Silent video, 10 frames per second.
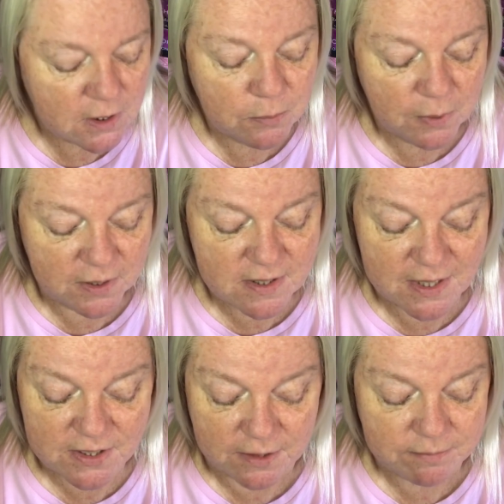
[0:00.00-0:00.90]
once they're
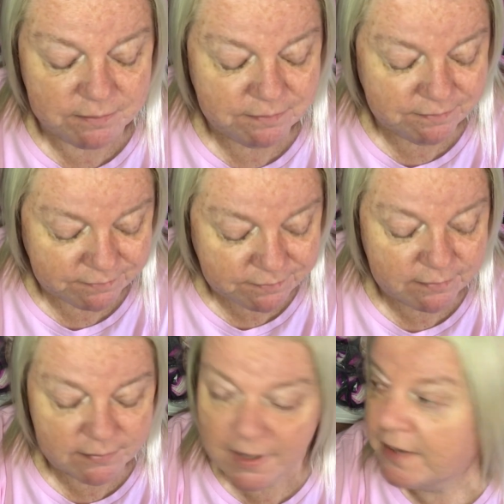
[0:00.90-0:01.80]
done.
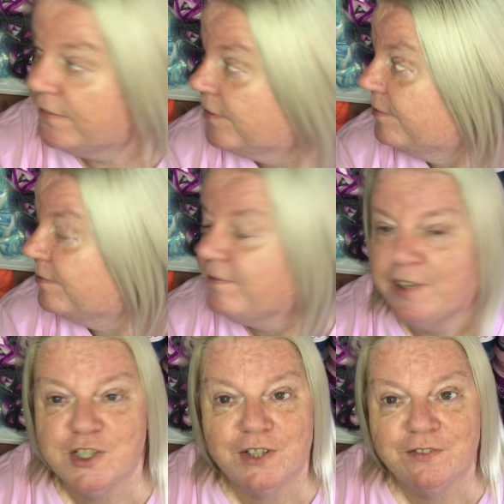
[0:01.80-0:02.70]
And fishing